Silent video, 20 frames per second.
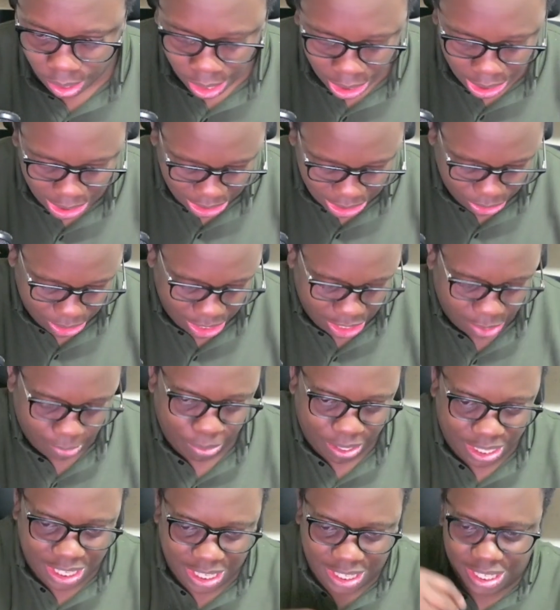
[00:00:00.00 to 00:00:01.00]
So let
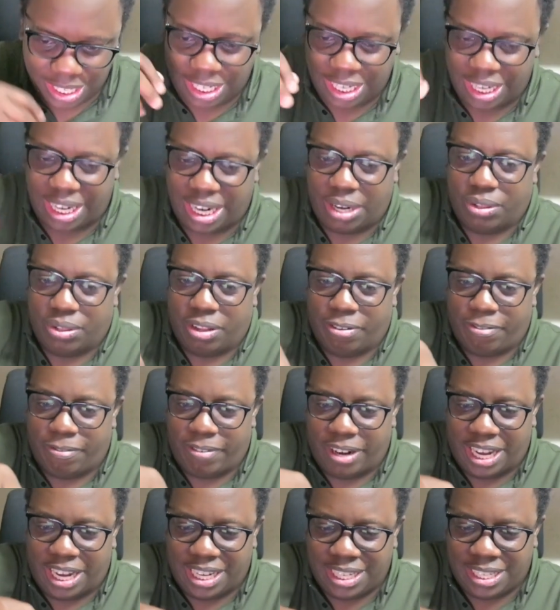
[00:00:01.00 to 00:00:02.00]
me just take out the
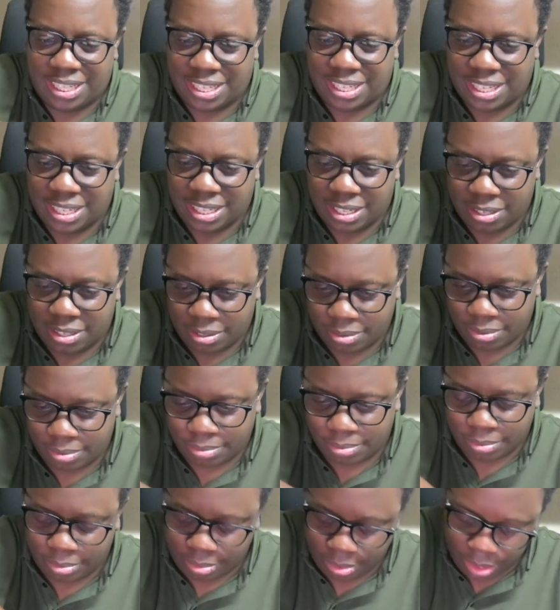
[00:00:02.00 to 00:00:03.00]
flights,
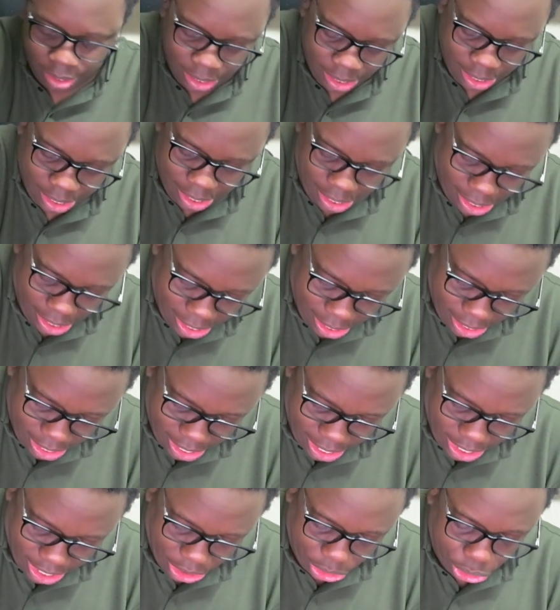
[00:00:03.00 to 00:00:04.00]
and
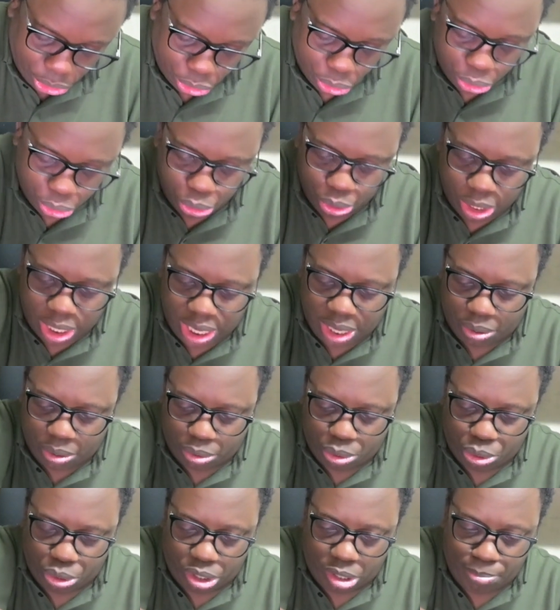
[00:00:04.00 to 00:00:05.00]
then I show you how
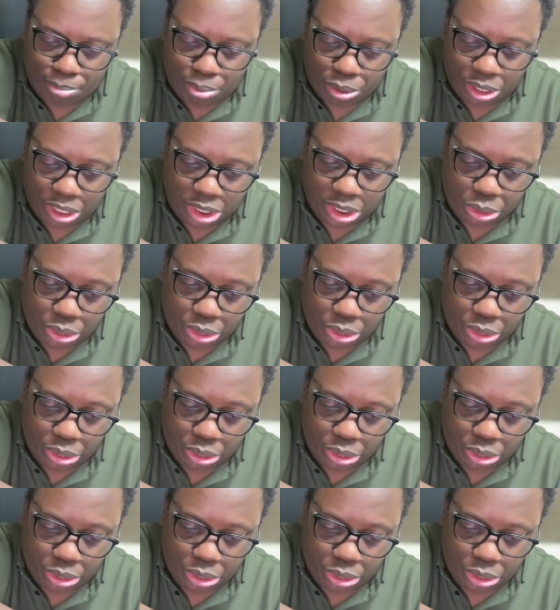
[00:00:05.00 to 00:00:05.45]
to repoint your